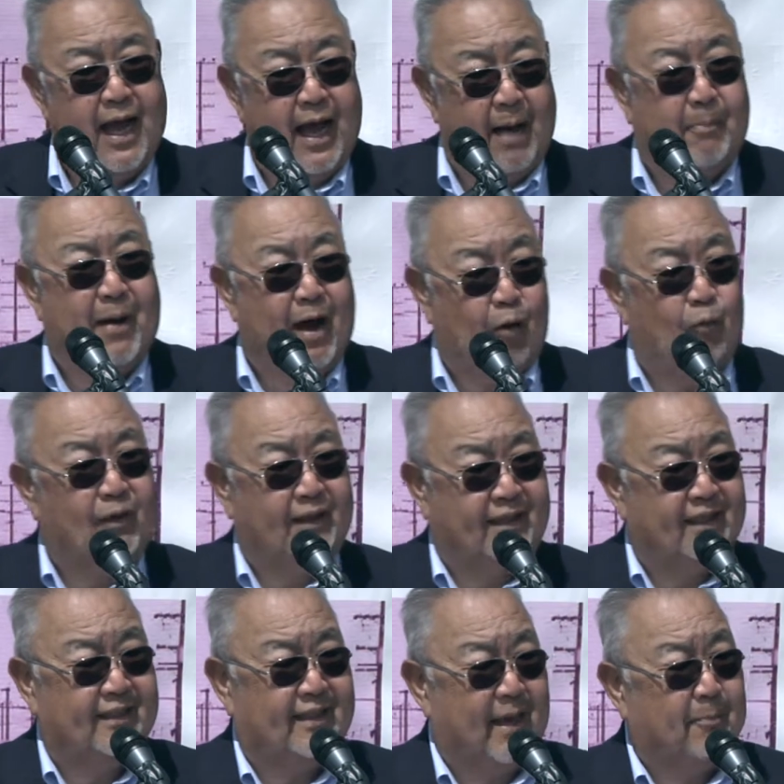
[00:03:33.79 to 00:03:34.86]
about what
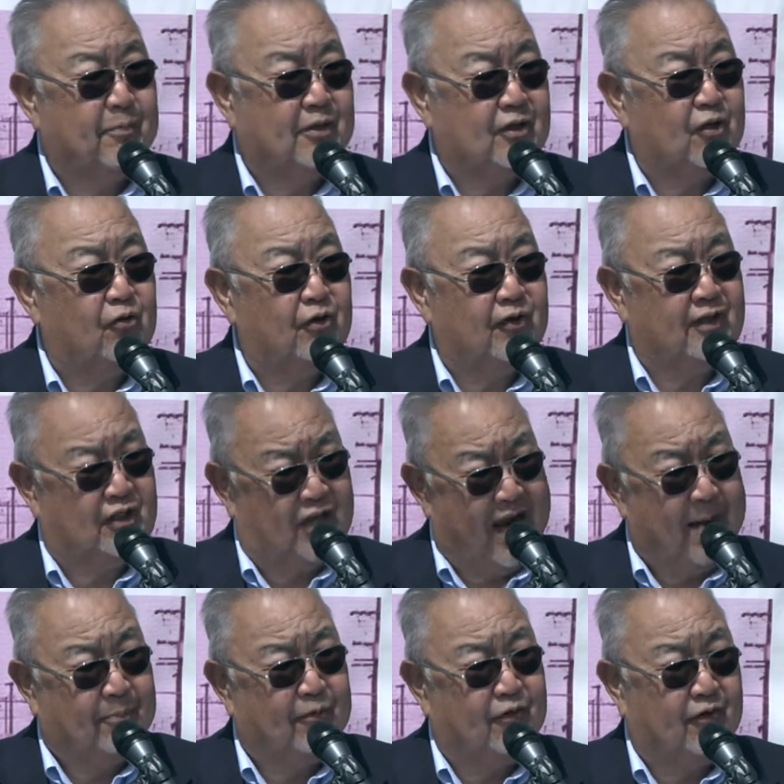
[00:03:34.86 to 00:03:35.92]
this episode and
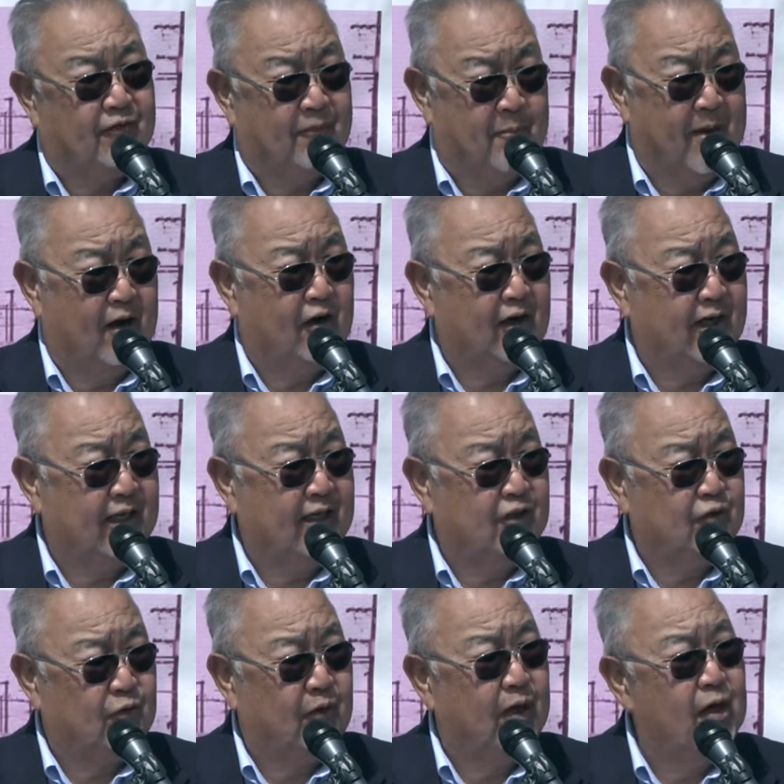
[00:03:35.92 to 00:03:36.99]
chapter of American
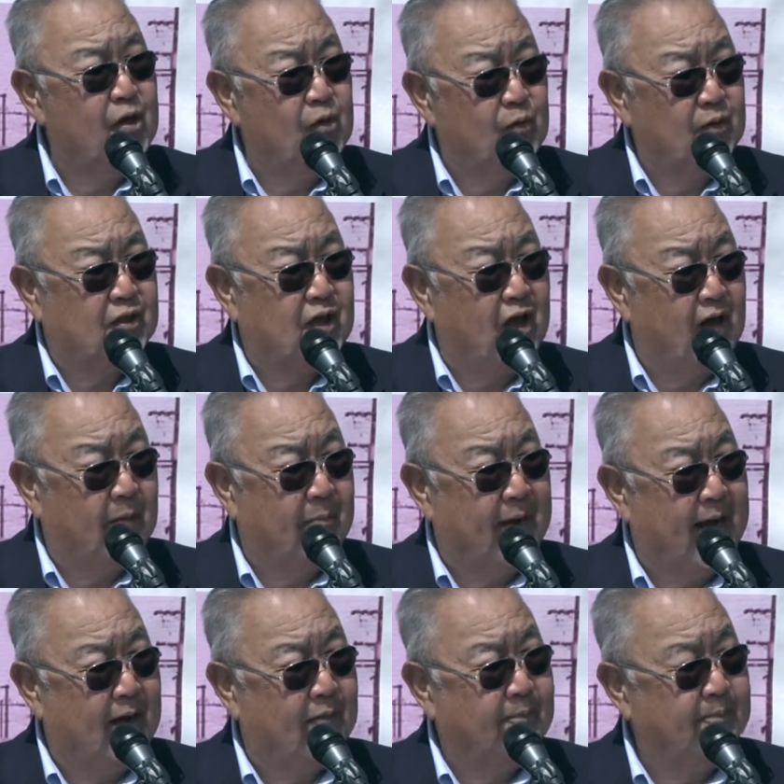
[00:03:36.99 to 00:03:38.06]
history was all
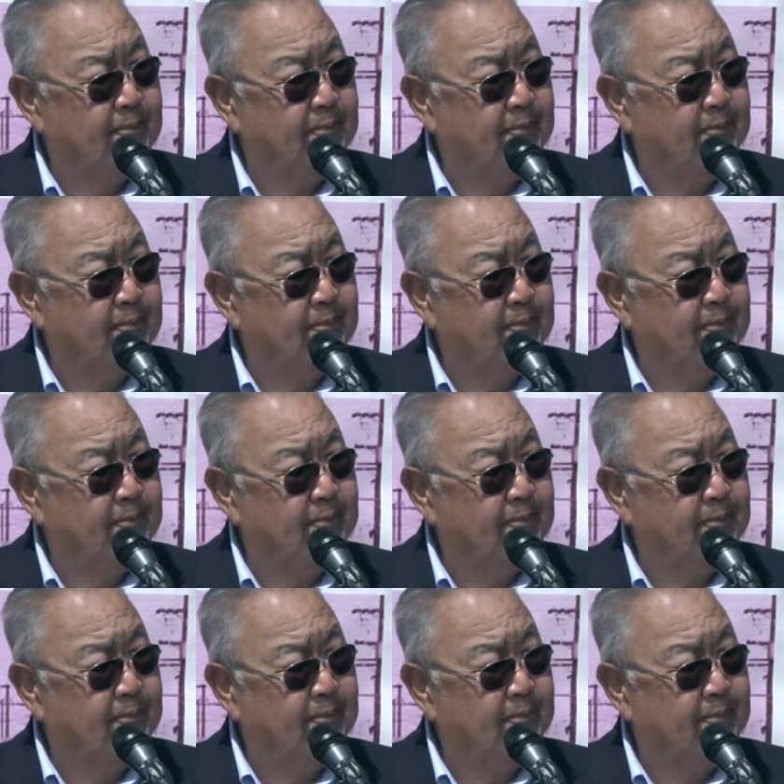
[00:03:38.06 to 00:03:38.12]
about.